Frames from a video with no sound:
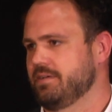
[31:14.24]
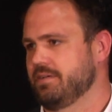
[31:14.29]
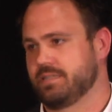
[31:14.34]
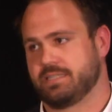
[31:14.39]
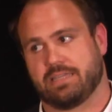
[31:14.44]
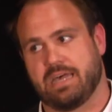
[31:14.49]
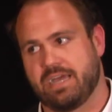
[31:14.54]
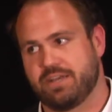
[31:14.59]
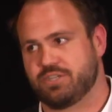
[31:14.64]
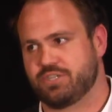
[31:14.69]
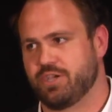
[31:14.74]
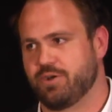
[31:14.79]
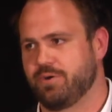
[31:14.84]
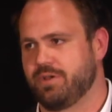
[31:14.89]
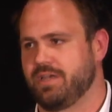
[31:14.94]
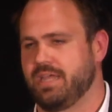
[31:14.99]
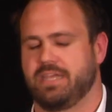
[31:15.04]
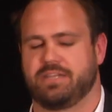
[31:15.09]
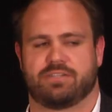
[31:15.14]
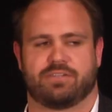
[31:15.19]
slideshow
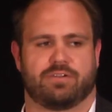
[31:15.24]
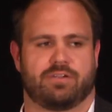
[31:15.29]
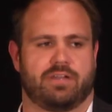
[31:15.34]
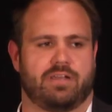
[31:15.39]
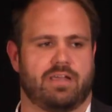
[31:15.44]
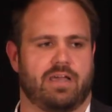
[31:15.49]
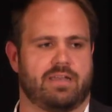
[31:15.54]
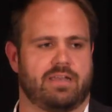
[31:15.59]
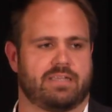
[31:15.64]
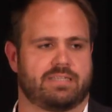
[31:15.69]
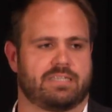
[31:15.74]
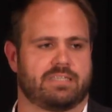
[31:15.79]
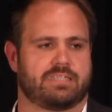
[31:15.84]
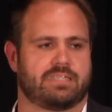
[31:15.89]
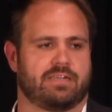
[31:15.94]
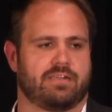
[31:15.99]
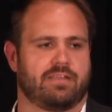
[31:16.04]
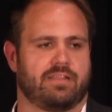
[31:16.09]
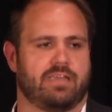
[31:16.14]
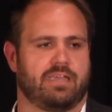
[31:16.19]
in nature and
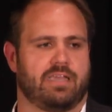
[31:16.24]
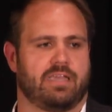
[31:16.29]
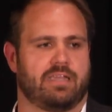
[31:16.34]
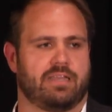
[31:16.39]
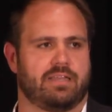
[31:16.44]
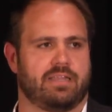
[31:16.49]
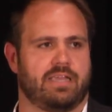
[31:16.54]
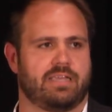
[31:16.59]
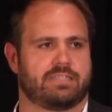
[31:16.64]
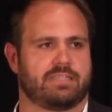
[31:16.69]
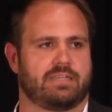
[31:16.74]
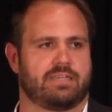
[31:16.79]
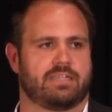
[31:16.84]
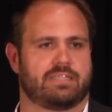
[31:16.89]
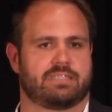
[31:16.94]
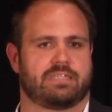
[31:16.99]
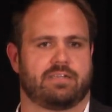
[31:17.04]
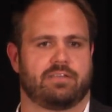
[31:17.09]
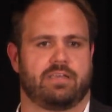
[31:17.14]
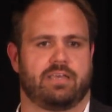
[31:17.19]
isn't
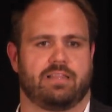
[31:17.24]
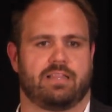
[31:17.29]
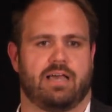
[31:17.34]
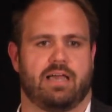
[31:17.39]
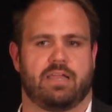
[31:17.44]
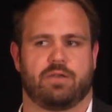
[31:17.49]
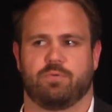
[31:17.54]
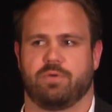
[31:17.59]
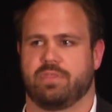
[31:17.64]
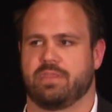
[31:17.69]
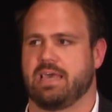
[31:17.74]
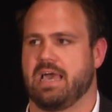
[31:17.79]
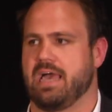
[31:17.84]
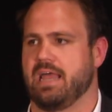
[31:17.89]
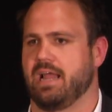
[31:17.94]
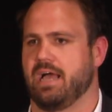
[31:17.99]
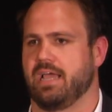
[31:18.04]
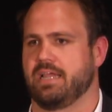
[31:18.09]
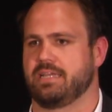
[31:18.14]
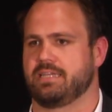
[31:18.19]
necessarily aligned with
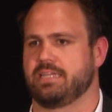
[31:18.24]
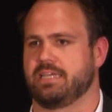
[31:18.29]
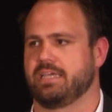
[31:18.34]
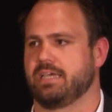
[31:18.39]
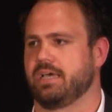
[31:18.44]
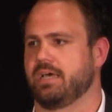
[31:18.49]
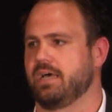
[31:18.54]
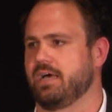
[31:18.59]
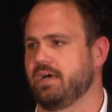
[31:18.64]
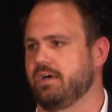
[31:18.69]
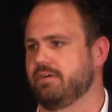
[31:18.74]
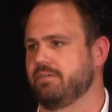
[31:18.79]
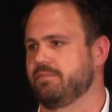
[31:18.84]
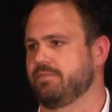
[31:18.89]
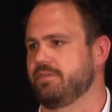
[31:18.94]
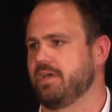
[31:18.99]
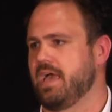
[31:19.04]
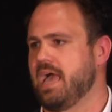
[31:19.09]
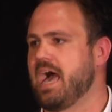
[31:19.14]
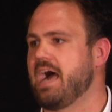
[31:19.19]
that idea
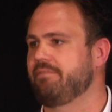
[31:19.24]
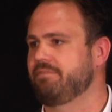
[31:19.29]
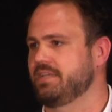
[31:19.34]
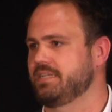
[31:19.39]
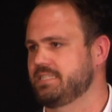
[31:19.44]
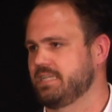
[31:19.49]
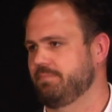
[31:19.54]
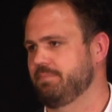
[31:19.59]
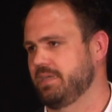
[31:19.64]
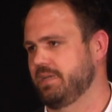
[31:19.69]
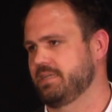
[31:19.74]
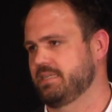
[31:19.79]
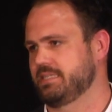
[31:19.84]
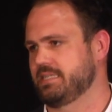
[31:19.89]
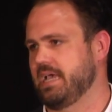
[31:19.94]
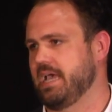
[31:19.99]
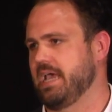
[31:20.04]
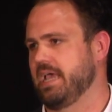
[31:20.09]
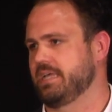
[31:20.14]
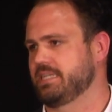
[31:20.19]
of having something to
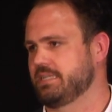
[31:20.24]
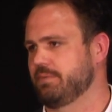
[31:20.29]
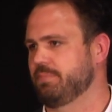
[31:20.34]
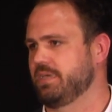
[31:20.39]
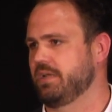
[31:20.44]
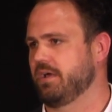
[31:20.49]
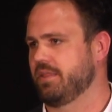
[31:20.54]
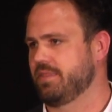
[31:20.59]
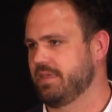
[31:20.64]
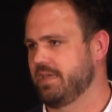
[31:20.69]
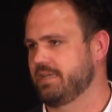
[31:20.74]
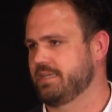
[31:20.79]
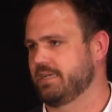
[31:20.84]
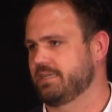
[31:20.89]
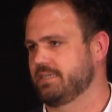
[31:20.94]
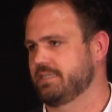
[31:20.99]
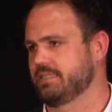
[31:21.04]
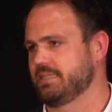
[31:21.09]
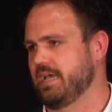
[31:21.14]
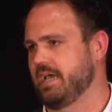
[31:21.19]
say, something
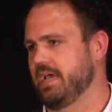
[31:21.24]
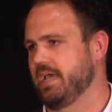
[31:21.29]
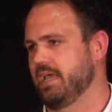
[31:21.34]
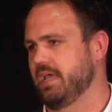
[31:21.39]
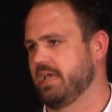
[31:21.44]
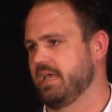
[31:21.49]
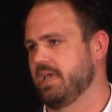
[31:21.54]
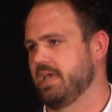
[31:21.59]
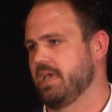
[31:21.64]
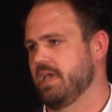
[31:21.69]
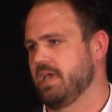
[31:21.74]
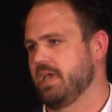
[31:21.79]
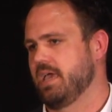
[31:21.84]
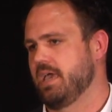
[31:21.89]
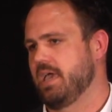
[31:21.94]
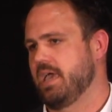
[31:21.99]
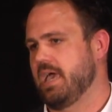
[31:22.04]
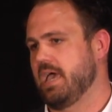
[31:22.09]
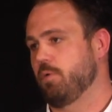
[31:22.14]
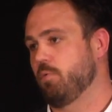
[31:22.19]
authentic to say.
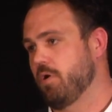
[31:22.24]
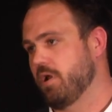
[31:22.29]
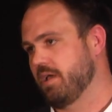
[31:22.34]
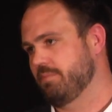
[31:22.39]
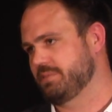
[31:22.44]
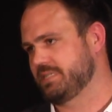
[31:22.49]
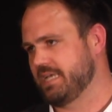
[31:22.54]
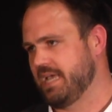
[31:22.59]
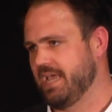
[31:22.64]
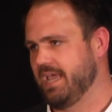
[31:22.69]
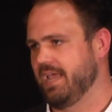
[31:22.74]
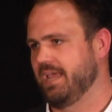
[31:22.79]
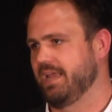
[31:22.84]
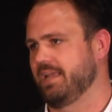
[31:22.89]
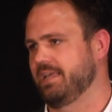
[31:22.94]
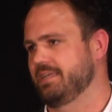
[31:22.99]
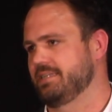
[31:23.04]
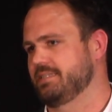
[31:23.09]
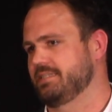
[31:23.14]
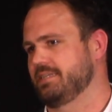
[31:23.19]
And what I'm
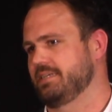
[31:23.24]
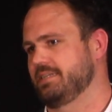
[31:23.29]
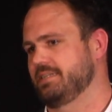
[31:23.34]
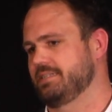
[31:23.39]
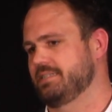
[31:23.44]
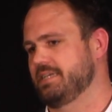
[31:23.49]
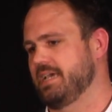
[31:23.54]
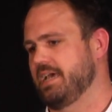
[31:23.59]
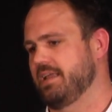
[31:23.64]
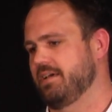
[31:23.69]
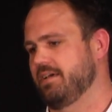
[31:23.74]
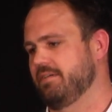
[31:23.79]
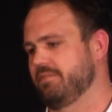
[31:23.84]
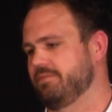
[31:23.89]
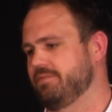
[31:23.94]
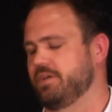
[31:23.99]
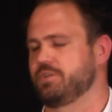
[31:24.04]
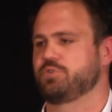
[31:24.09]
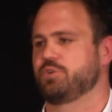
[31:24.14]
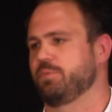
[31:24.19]
saying is, instead
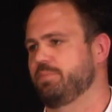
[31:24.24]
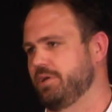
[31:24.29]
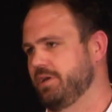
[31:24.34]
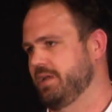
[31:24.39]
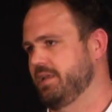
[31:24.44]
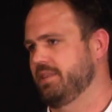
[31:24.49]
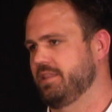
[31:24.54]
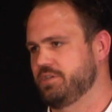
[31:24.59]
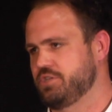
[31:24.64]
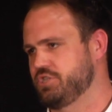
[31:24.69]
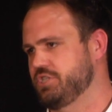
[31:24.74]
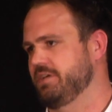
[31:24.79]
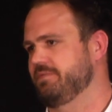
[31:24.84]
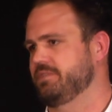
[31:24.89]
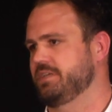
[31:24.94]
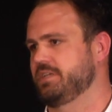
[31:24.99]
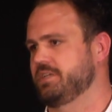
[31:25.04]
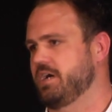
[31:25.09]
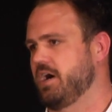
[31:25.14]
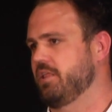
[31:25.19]
of attributing the
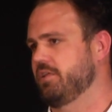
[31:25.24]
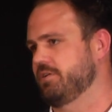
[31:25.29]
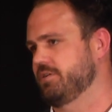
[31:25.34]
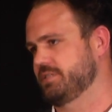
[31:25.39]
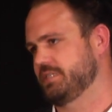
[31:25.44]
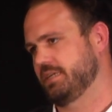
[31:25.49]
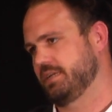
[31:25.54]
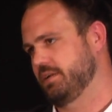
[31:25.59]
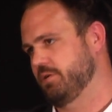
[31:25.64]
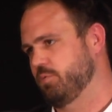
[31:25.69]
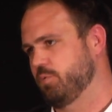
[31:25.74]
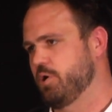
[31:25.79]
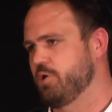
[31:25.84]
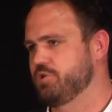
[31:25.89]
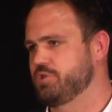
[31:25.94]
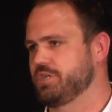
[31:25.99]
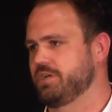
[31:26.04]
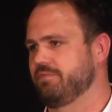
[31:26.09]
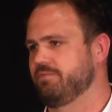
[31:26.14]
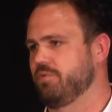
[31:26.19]
shift in dollars and an
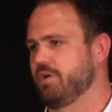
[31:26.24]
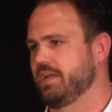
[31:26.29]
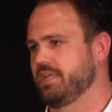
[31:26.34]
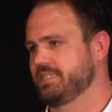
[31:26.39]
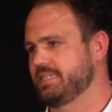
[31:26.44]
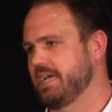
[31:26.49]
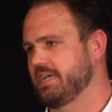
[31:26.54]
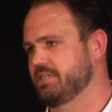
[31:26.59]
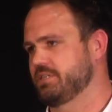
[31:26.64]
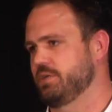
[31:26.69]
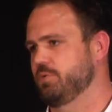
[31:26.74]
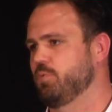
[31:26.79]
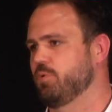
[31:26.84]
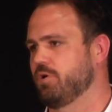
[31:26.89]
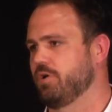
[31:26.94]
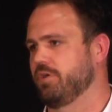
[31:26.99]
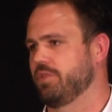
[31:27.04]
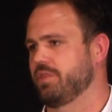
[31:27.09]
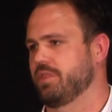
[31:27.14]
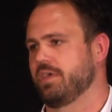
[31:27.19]
erosion of what it's actually
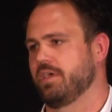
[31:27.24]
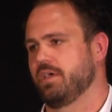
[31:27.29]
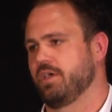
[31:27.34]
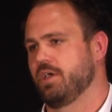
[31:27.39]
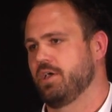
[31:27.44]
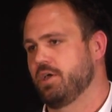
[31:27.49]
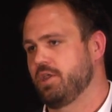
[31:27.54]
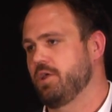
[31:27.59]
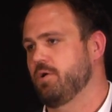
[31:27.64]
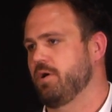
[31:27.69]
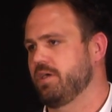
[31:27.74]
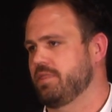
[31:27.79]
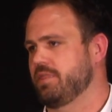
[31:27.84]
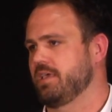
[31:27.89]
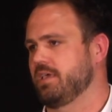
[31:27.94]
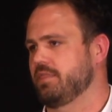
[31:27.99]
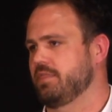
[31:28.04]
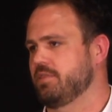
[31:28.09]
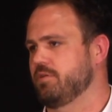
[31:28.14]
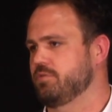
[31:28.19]
worth, no, I
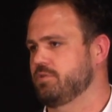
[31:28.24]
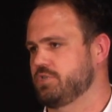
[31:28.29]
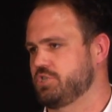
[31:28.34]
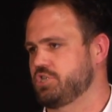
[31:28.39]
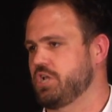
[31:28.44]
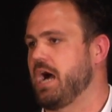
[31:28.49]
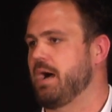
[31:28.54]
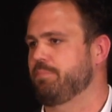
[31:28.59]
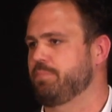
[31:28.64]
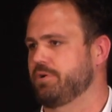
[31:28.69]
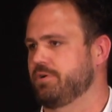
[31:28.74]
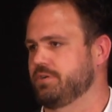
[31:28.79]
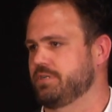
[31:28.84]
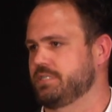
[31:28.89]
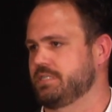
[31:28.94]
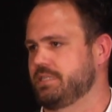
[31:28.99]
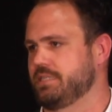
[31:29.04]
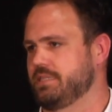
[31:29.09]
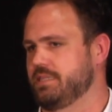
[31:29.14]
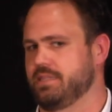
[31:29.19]
think those
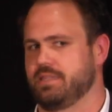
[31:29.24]
shoppers